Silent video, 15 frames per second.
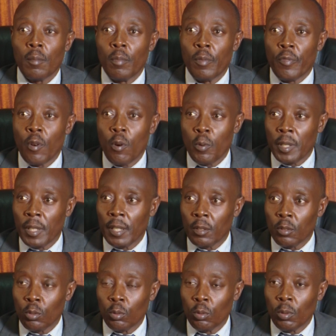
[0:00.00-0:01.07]
before we get
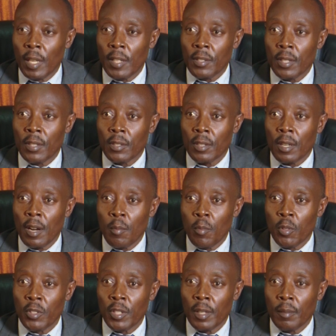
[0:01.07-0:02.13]
to license
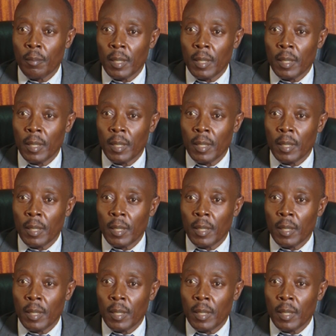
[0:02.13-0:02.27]
Karamoja.